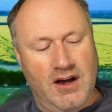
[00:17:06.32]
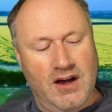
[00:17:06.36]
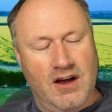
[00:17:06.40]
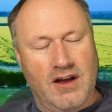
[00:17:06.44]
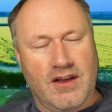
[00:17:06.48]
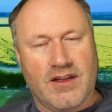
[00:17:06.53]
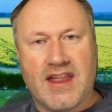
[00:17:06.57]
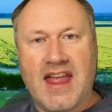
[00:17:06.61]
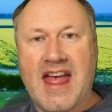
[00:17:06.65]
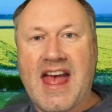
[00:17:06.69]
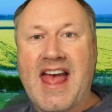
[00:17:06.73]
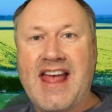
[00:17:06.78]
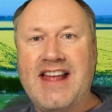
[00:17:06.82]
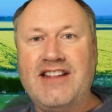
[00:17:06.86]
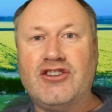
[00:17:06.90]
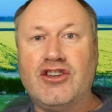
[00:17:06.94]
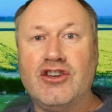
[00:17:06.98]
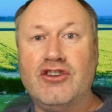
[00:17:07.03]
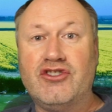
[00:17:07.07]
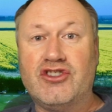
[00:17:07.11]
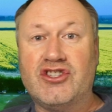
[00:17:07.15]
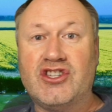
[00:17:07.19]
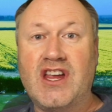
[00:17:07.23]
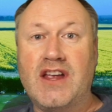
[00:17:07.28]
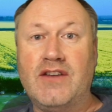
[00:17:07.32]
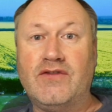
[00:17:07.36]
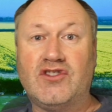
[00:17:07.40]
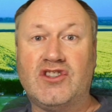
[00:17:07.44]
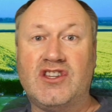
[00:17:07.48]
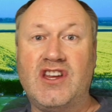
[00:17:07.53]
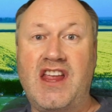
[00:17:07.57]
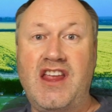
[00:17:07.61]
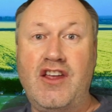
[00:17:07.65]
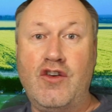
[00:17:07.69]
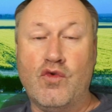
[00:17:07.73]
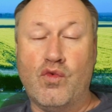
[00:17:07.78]
The A2
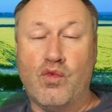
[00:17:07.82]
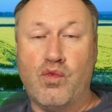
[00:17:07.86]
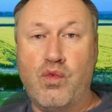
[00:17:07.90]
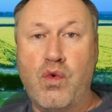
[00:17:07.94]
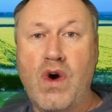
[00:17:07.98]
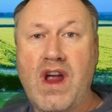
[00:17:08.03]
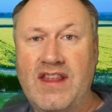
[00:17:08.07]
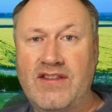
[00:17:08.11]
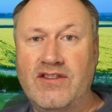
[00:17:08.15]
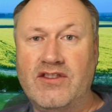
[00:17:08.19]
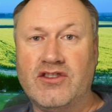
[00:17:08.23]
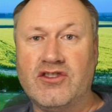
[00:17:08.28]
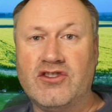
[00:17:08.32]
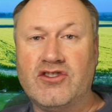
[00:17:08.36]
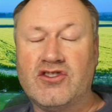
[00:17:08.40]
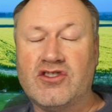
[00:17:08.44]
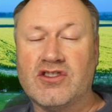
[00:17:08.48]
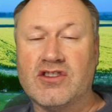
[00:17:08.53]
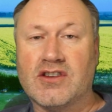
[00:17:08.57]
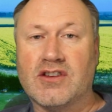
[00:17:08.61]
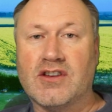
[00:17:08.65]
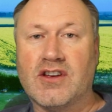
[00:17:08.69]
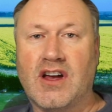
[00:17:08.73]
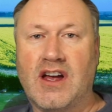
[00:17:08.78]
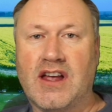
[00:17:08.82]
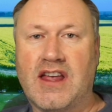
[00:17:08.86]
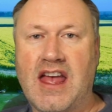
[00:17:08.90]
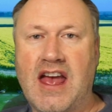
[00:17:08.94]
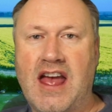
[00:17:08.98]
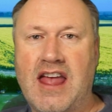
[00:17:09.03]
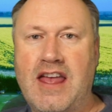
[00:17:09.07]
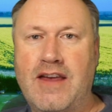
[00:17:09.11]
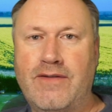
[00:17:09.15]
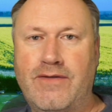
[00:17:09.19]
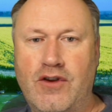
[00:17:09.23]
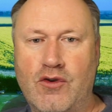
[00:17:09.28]
CFC wins, okay,
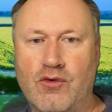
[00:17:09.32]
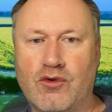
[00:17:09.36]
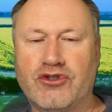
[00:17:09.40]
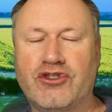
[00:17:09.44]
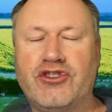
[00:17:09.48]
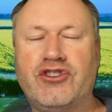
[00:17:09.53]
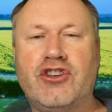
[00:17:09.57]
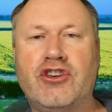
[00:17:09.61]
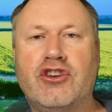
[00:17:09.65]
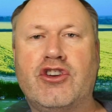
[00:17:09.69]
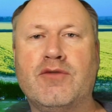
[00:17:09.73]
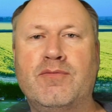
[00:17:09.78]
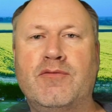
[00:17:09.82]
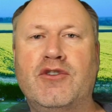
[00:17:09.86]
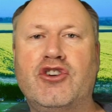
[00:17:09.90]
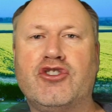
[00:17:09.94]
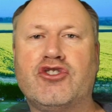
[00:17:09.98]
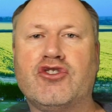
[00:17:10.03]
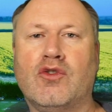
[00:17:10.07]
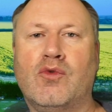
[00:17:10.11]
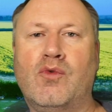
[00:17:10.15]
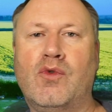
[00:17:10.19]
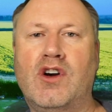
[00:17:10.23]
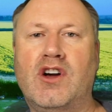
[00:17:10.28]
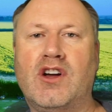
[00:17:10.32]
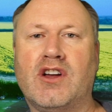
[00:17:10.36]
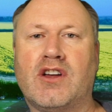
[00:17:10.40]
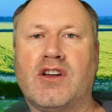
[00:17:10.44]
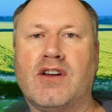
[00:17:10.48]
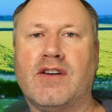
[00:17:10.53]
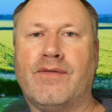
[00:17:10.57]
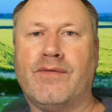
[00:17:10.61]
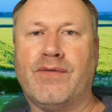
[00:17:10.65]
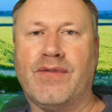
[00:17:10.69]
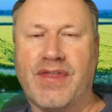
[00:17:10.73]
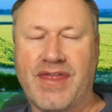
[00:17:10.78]
if you want to do commercial work.
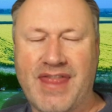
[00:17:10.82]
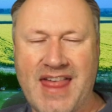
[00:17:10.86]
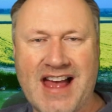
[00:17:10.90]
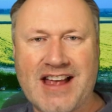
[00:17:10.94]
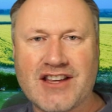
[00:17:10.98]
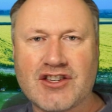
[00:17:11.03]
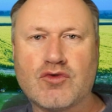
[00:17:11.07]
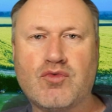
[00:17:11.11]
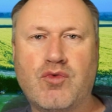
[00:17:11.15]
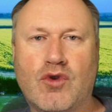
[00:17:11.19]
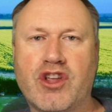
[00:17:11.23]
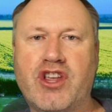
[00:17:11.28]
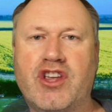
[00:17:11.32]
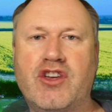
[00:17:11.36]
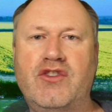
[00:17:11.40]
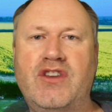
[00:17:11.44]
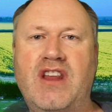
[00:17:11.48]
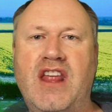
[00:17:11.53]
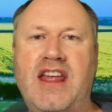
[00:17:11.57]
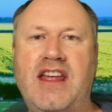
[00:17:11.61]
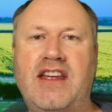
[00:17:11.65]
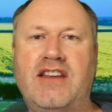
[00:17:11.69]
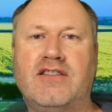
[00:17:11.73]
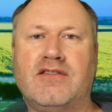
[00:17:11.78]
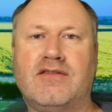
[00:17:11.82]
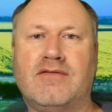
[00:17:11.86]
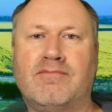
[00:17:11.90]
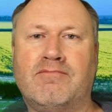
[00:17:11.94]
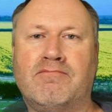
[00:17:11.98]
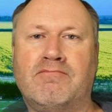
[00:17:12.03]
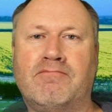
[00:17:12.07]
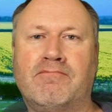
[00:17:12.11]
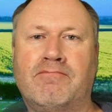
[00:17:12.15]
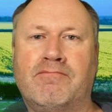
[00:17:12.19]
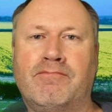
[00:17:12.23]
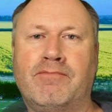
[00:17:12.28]
That's what you need,
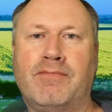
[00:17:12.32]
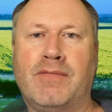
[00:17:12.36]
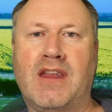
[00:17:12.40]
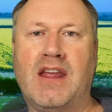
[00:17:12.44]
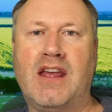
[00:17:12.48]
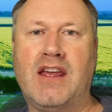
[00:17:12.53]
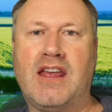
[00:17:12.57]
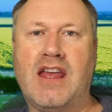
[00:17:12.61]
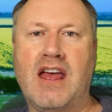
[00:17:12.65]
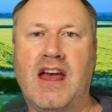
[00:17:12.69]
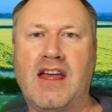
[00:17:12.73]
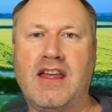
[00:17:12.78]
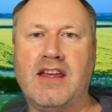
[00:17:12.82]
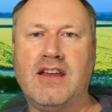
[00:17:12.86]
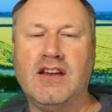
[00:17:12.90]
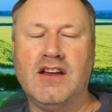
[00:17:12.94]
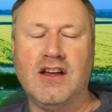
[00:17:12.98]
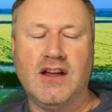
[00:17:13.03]
okay?